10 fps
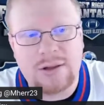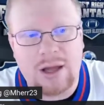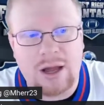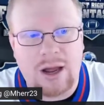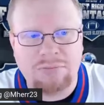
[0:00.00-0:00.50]

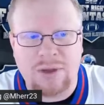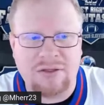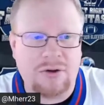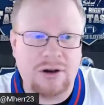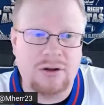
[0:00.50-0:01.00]
I
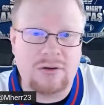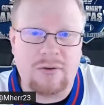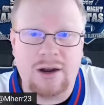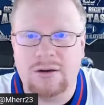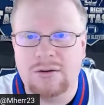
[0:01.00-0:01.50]
thought he looked
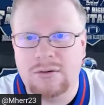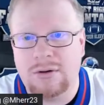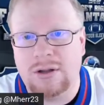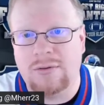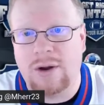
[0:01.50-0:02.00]
great
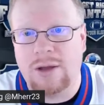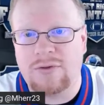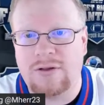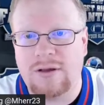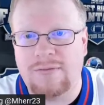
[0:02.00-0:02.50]
in the
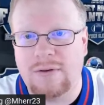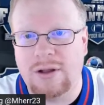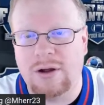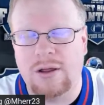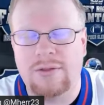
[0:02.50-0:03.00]
Rams defense,
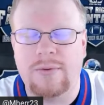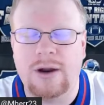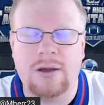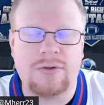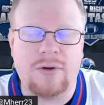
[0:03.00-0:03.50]
the
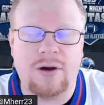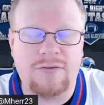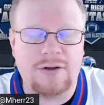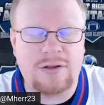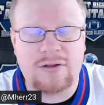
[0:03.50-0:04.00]
Rams
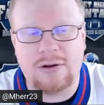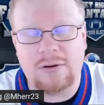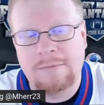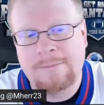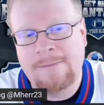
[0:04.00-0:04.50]
offense.
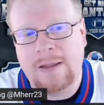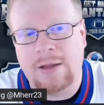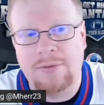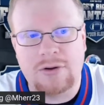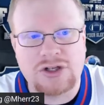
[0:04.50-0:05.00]
So
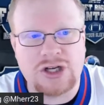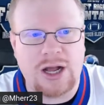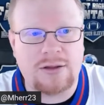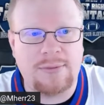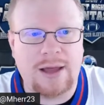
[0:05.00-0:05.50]
I'm a little
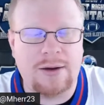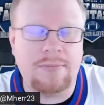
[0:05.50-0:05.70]
shocked about